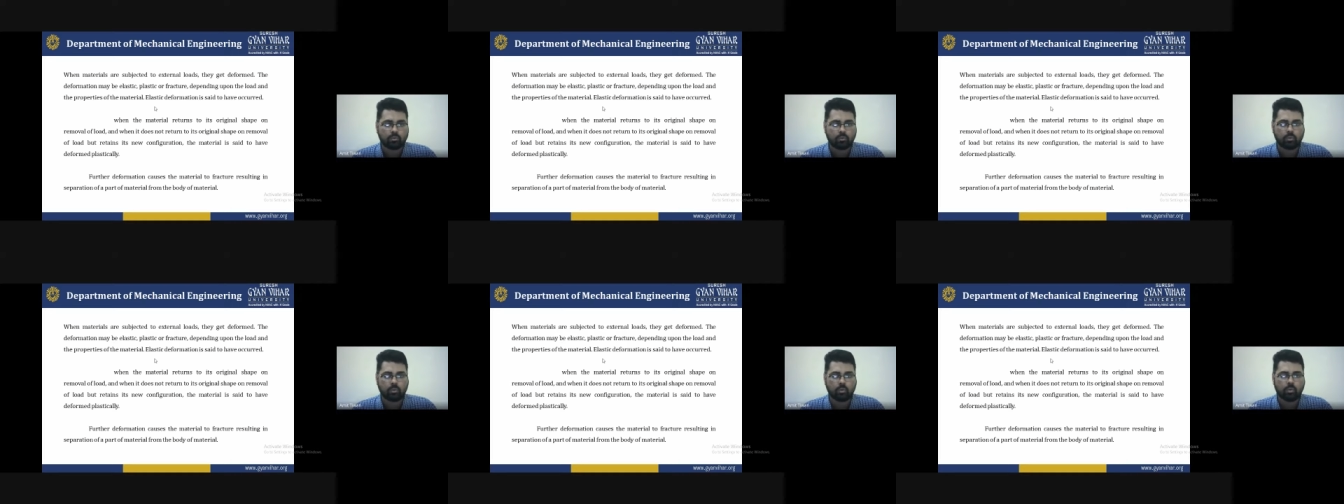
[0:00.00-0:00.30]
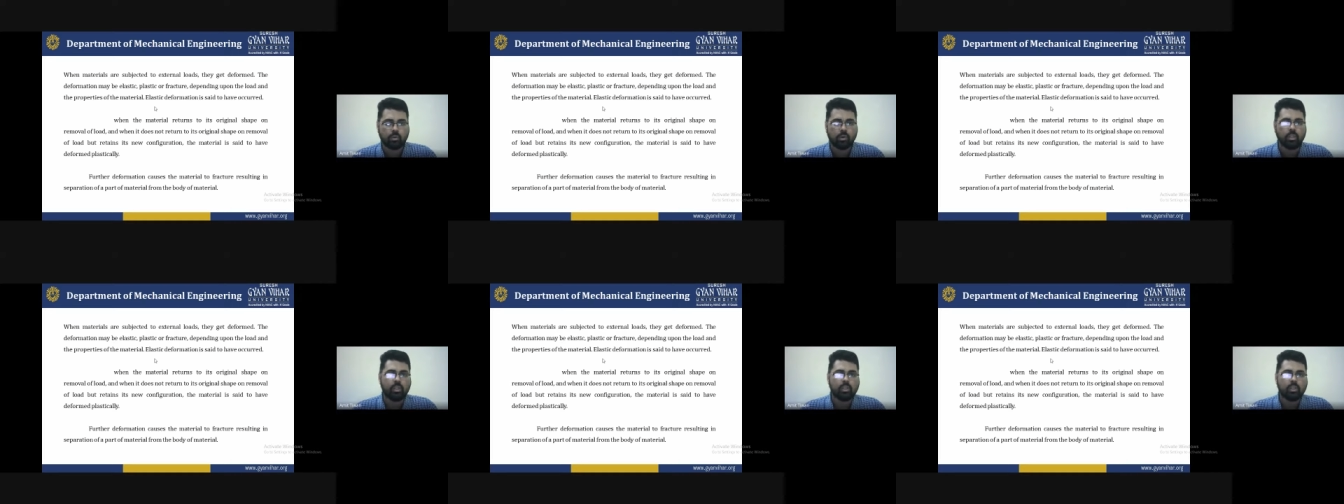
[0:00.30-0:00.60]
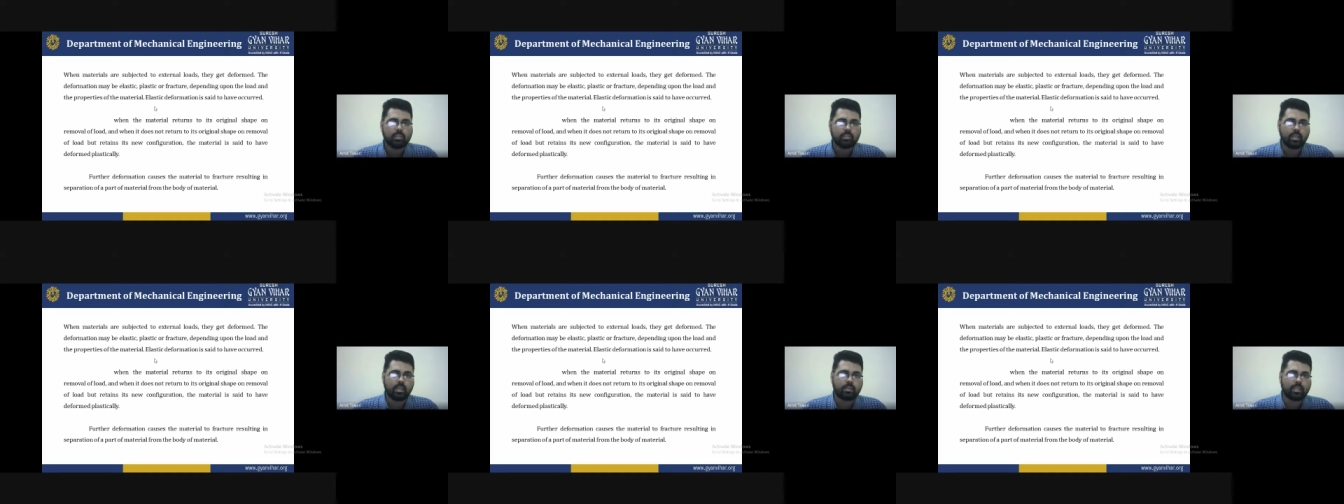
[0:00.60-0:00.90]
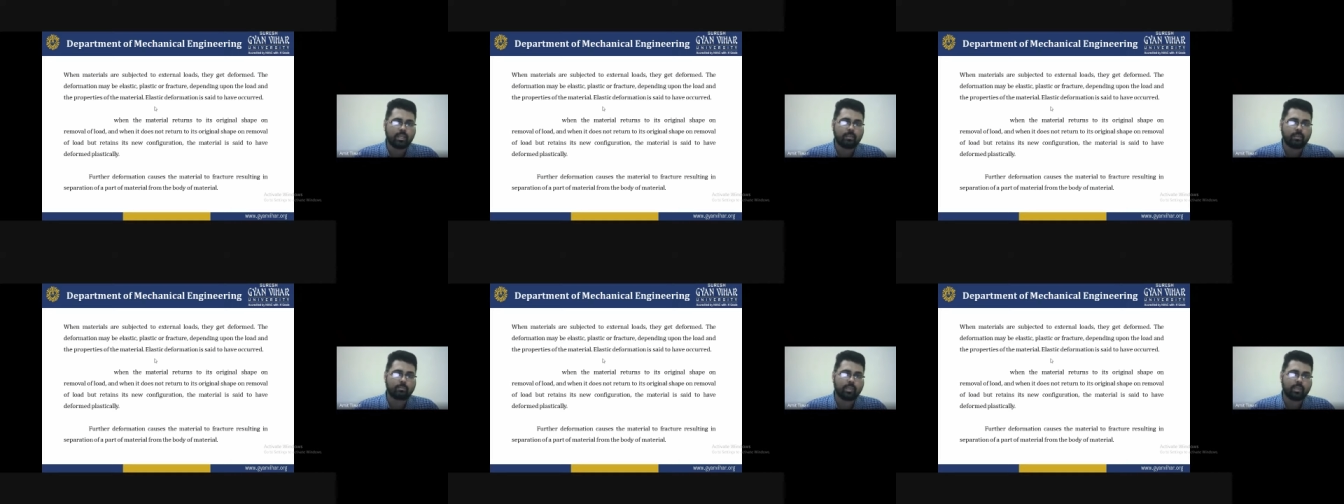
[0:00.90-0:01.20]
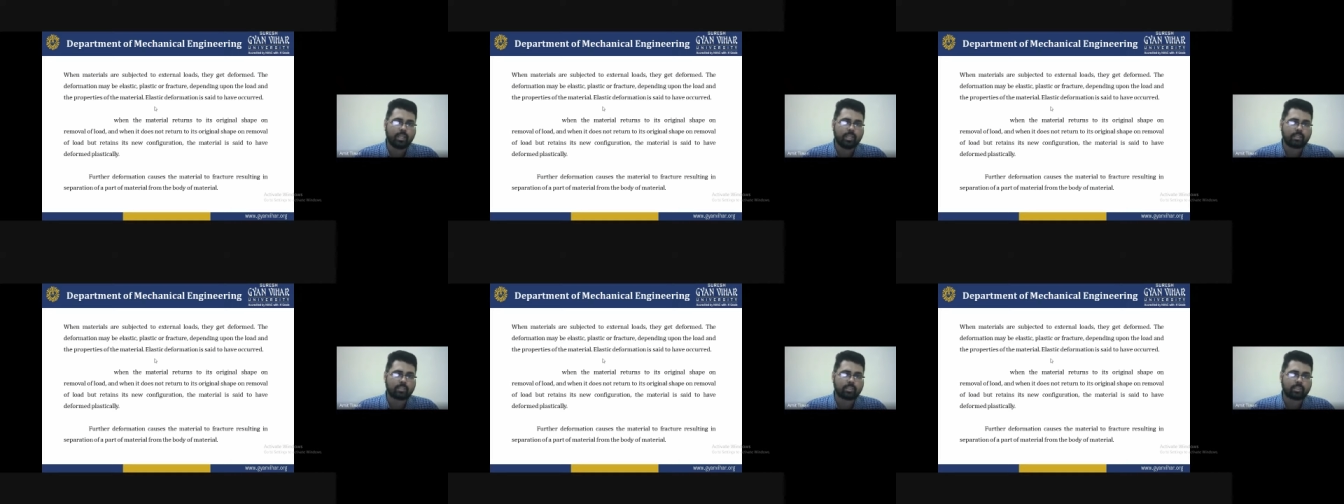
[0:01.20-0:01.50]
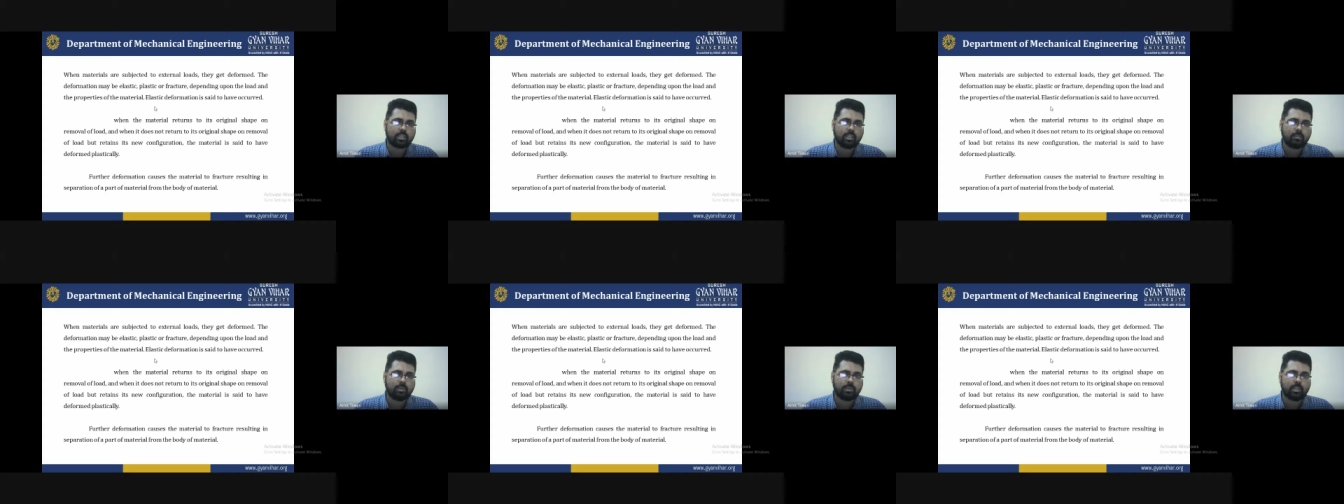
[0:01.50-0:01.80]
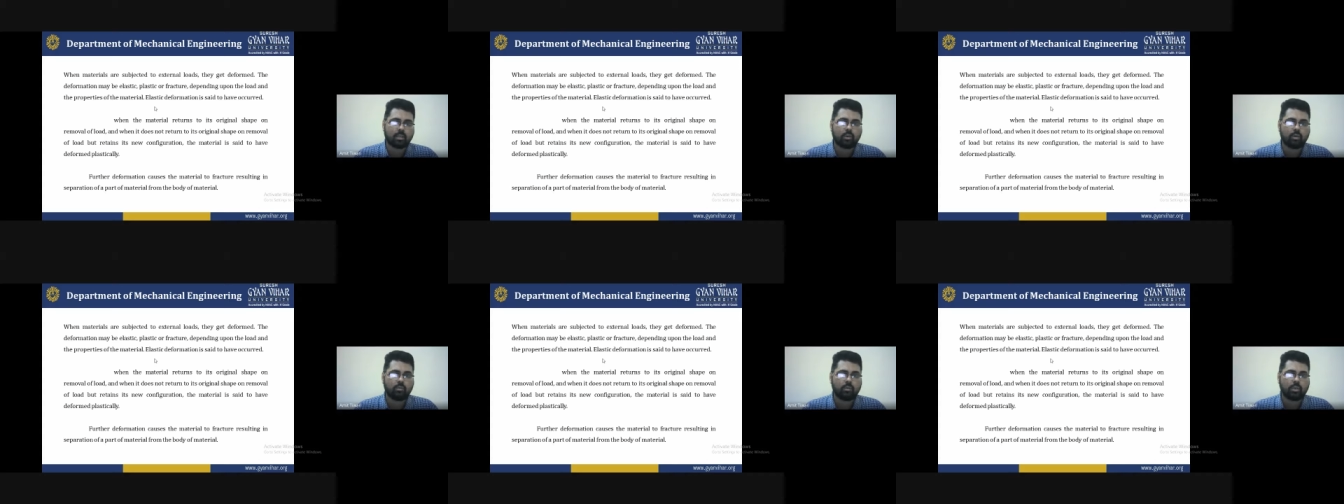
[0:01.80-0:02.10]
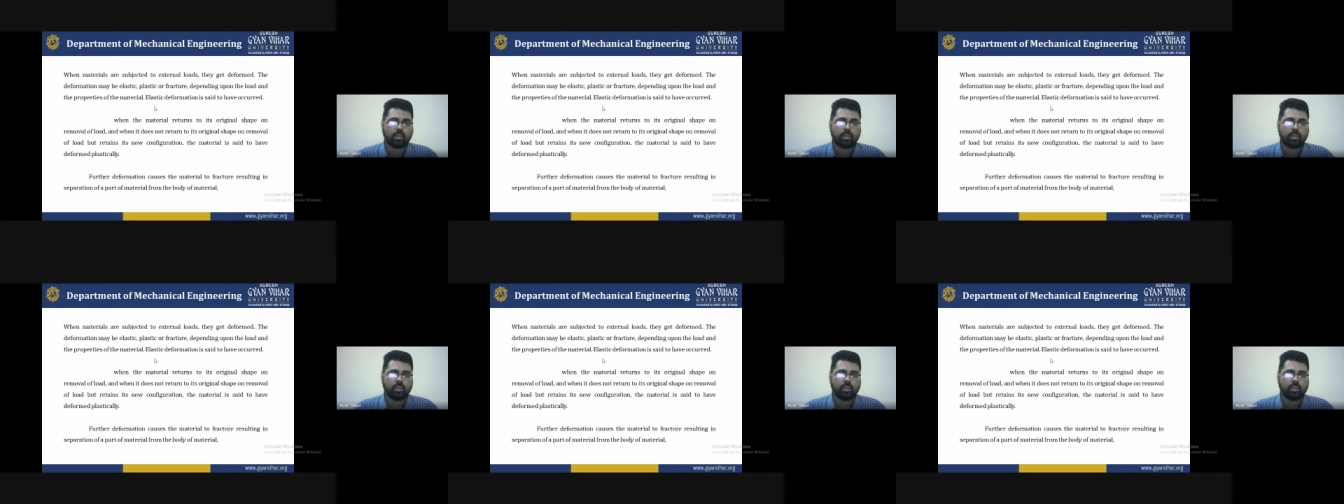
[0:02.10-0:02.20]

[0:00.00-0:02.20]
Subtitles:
So that time the elastic limit are over,